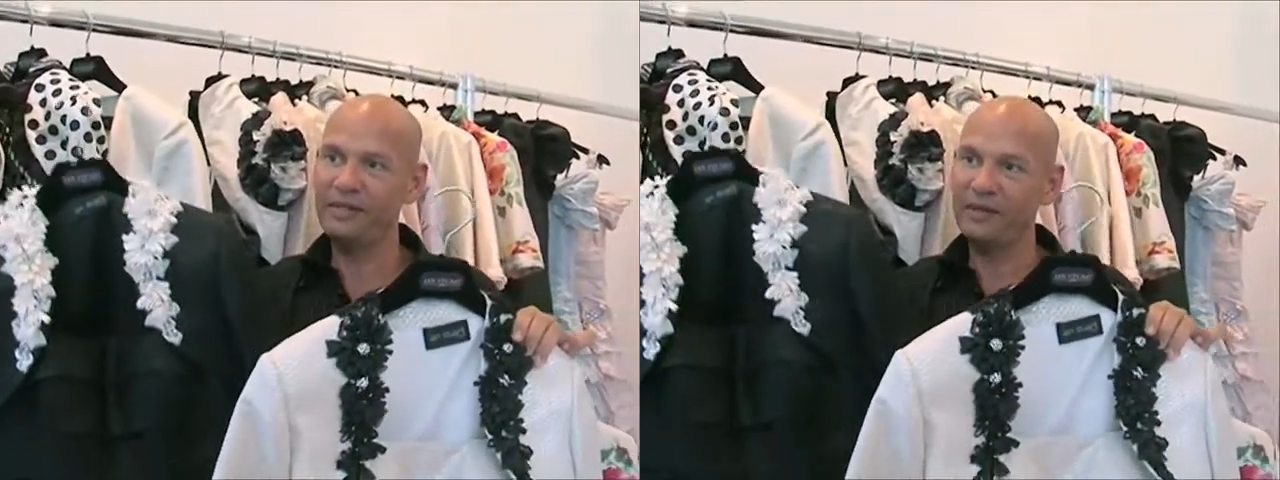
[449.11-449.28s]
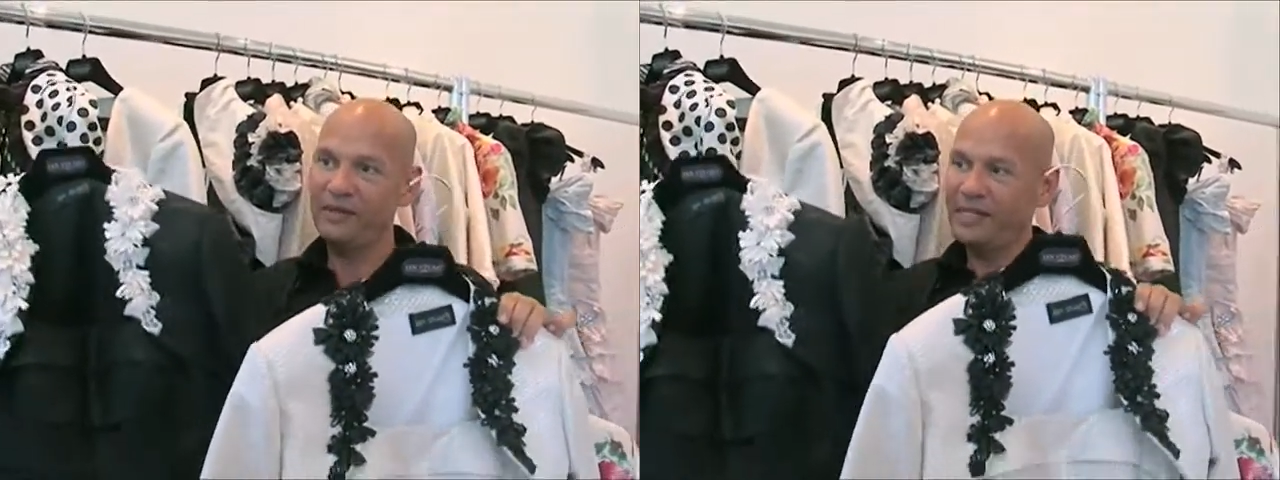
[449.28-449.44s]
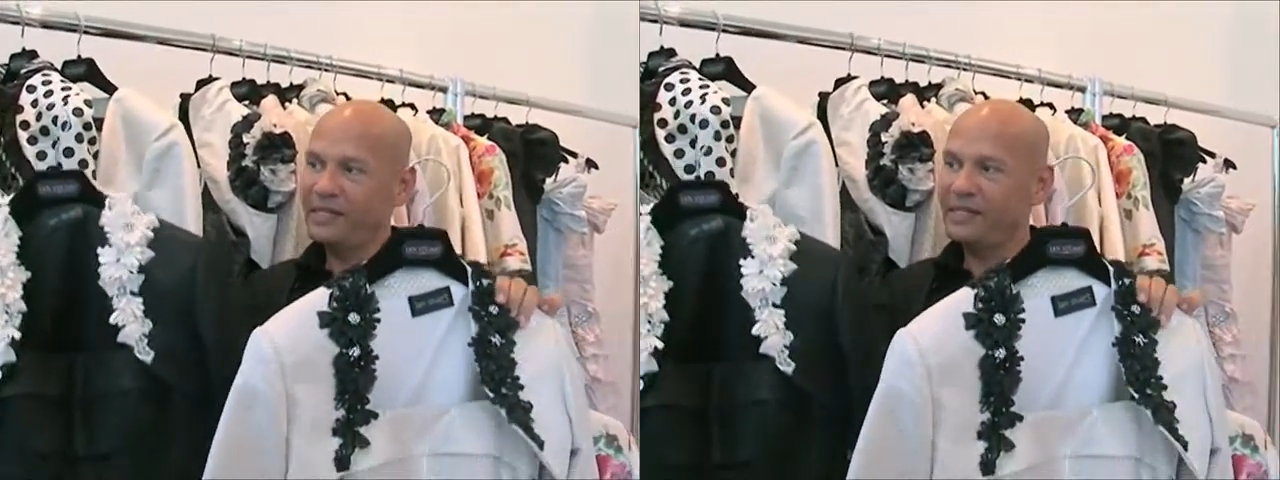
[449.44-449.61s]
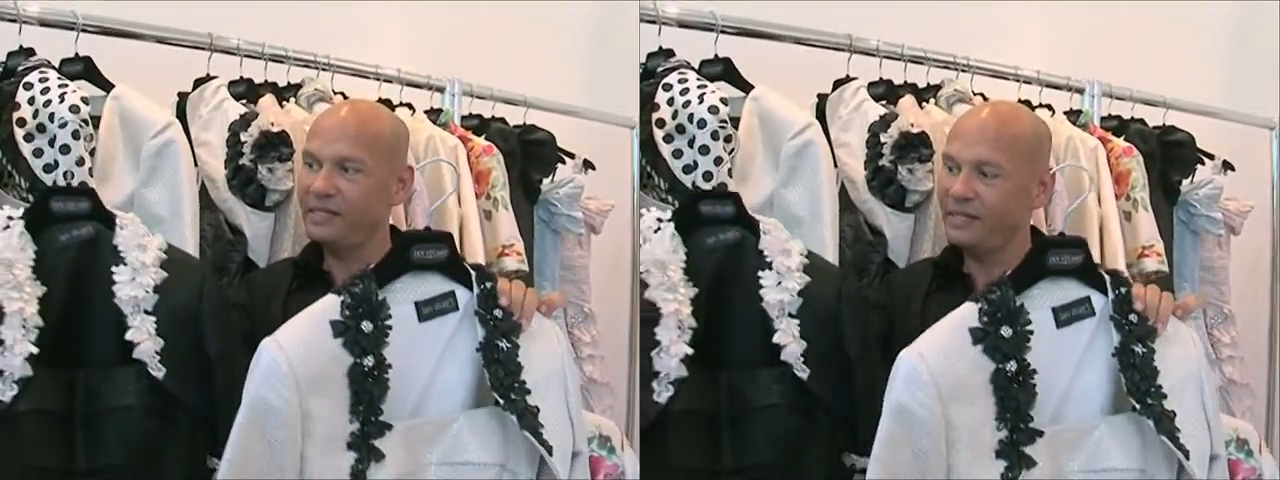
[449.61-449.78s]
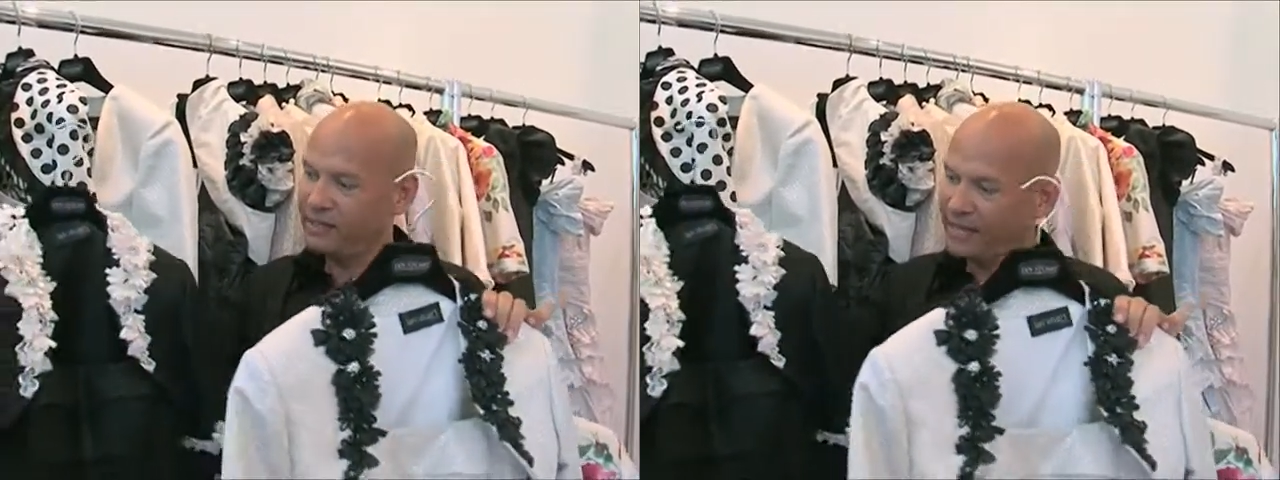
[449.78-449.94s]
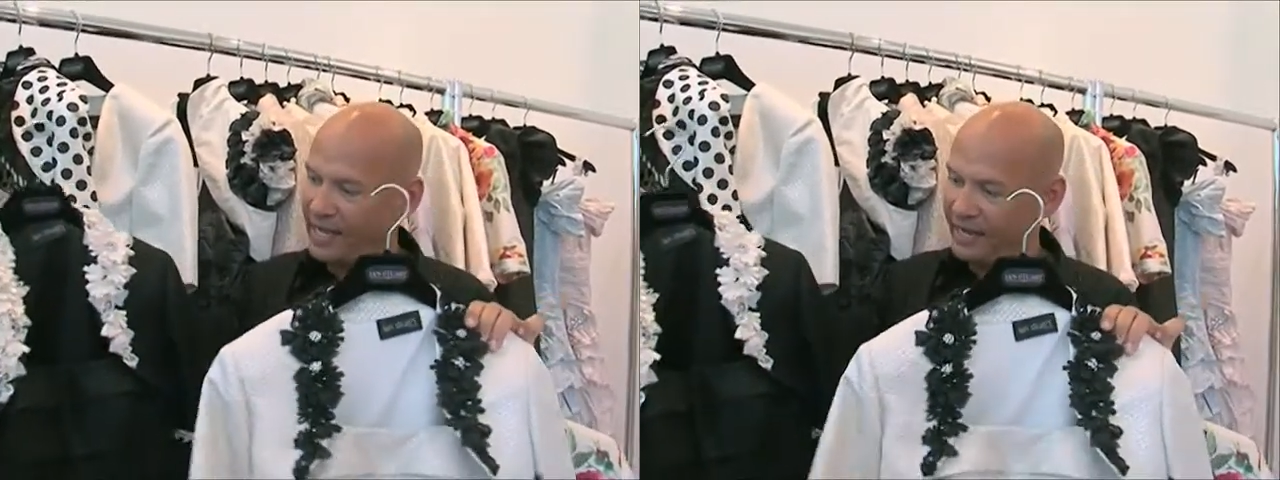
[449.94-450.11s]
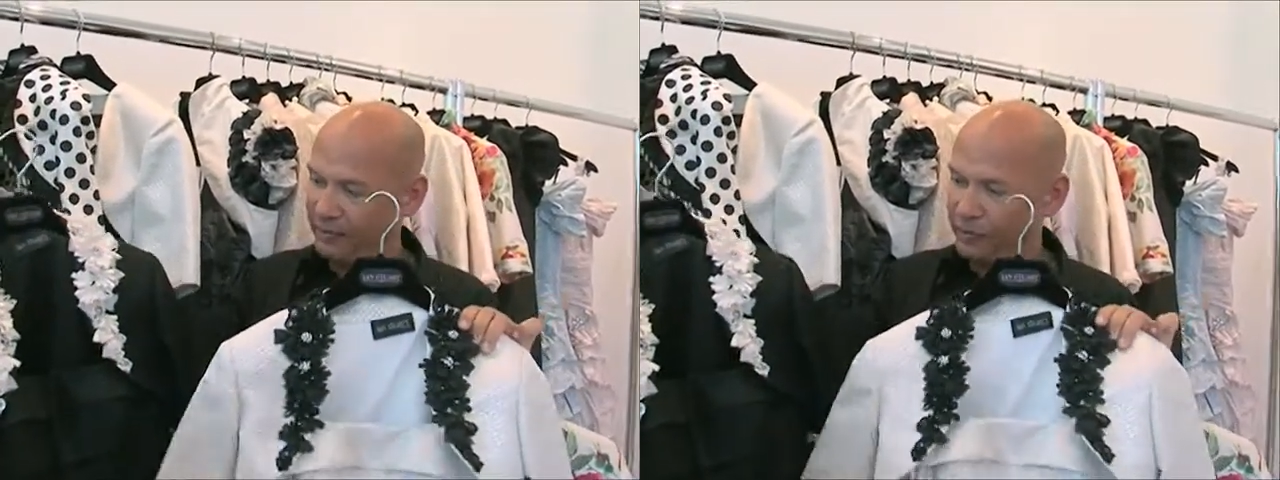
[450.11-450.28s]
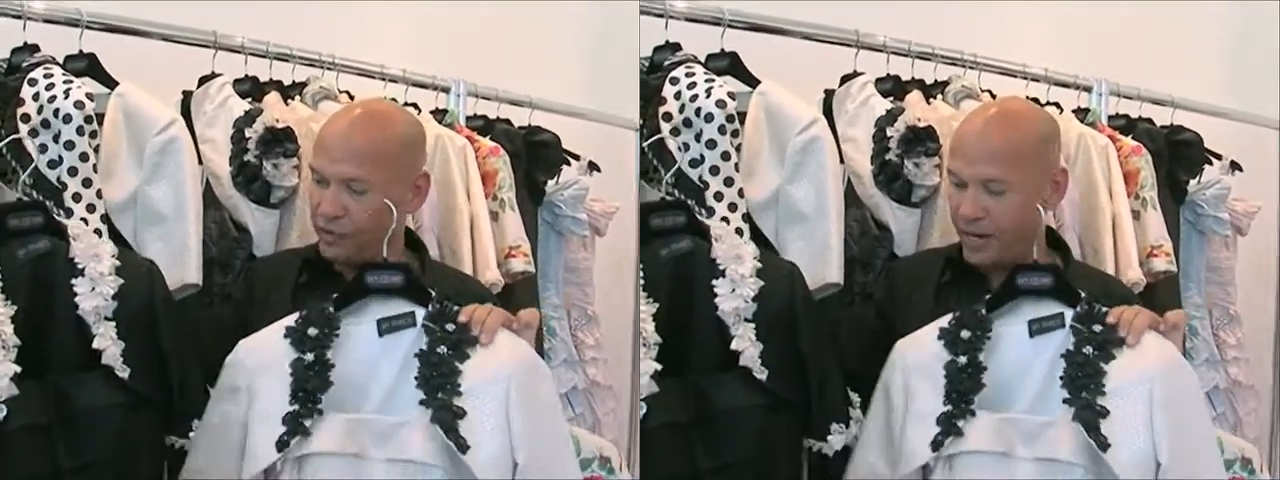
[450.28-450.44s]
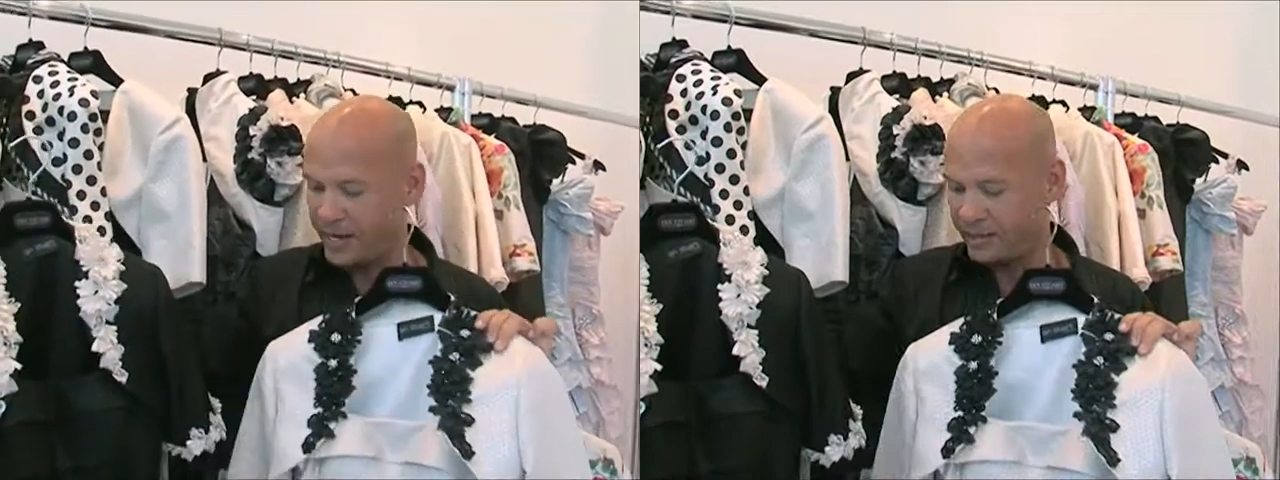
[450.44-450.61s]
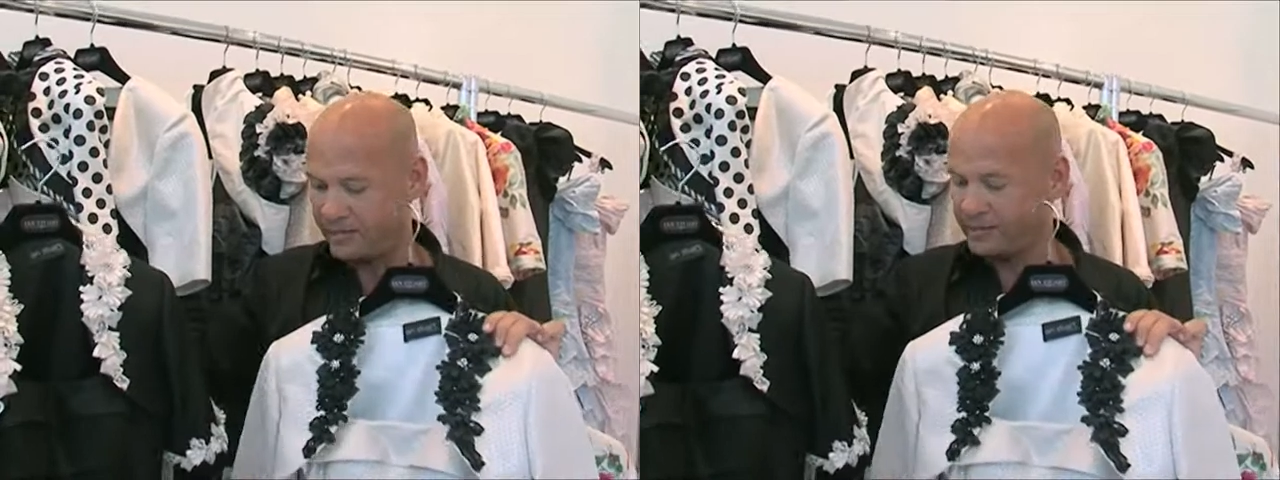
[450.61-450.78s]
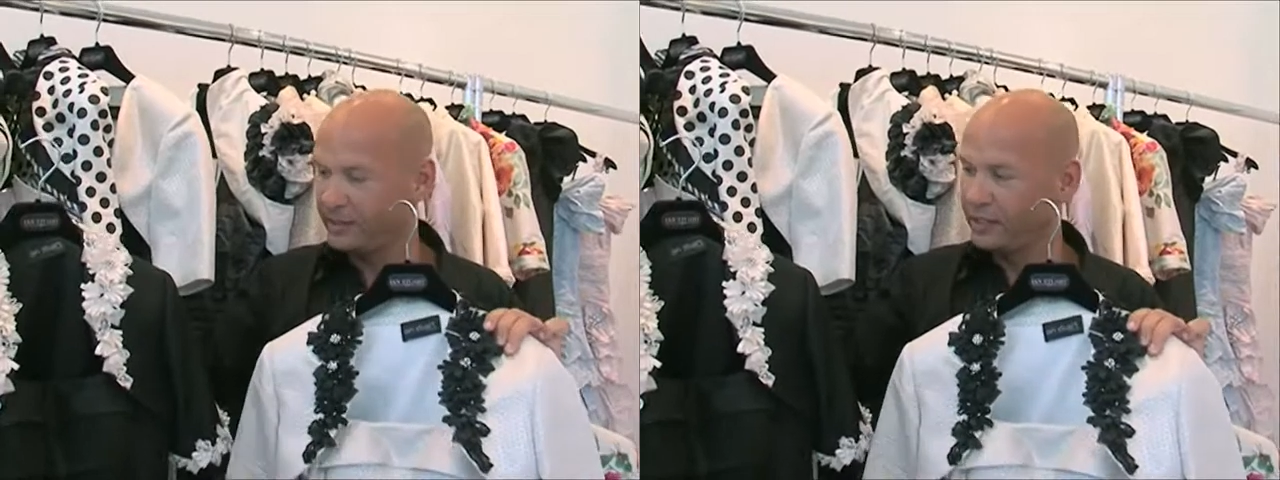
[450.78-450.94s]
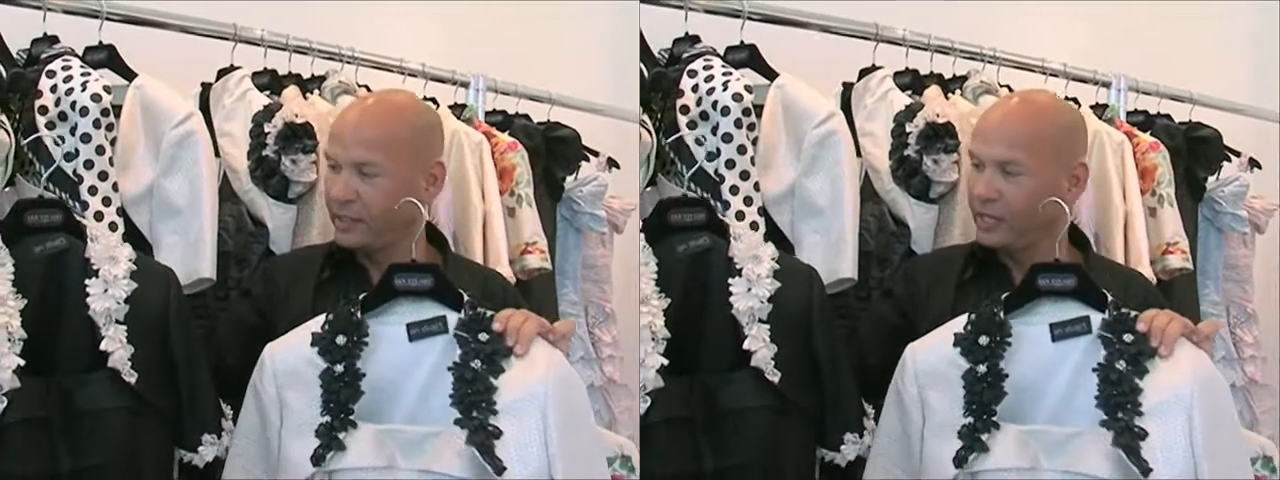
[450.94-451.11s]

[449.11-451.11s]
so this is the same dress.